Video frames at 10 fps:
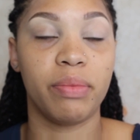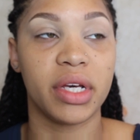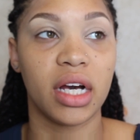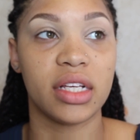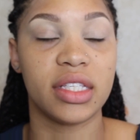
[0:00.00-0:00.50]

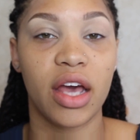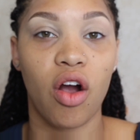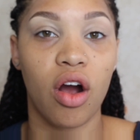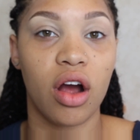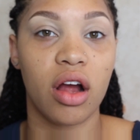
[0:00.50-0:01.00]
because there
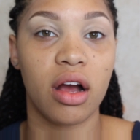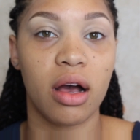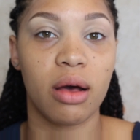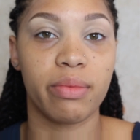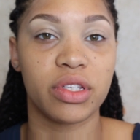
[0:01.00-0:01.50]

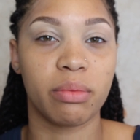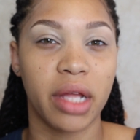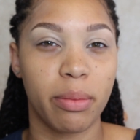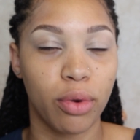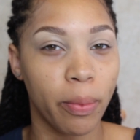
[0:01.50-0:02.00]
are some
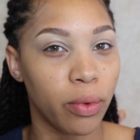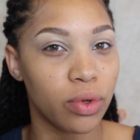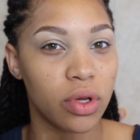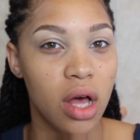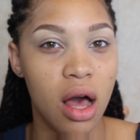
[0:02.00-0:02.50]
like
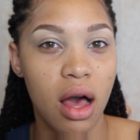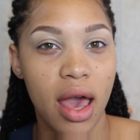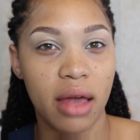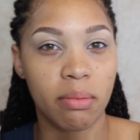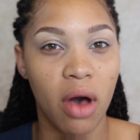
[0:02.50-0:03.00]
purple
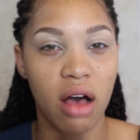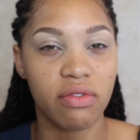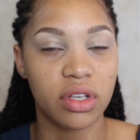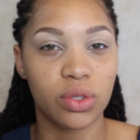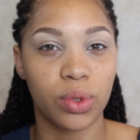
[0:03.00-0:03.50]
and
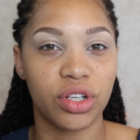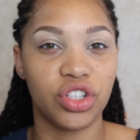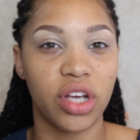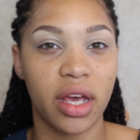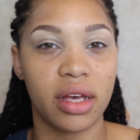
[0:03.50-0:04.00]
mauve sort of
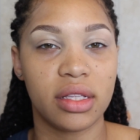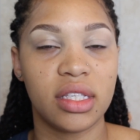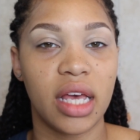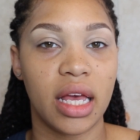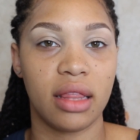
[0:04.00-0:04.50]

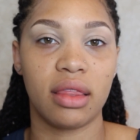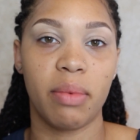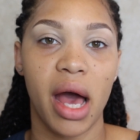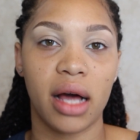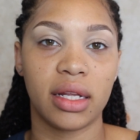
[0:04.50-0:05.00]
shades in the
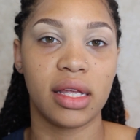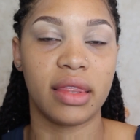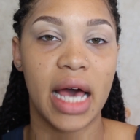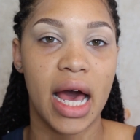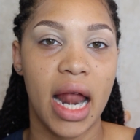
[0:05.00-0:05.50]

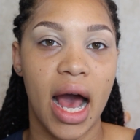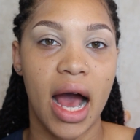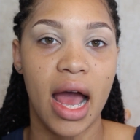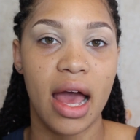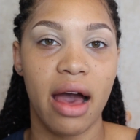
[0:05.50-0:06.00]
palette that
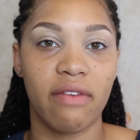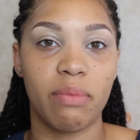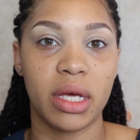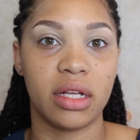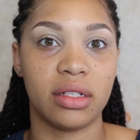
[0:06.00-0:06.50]
I
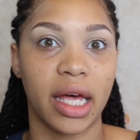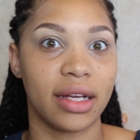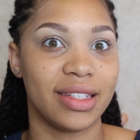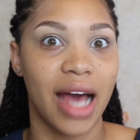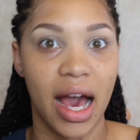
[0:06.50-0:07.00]
have been
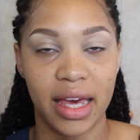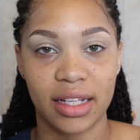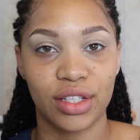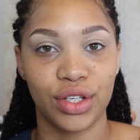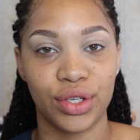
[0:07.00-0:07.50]
like
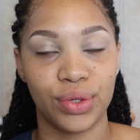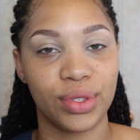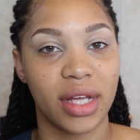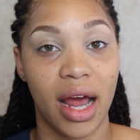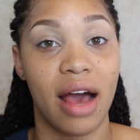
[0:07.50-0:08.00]
dying to
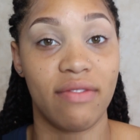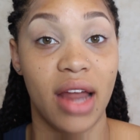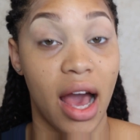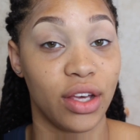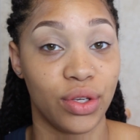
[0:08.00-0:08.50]
use that I have
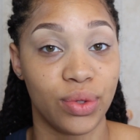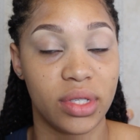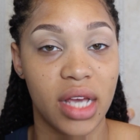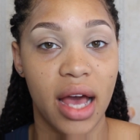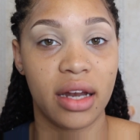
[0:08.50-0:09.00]
not
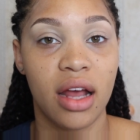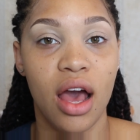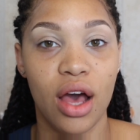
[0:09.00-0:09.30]
used yet.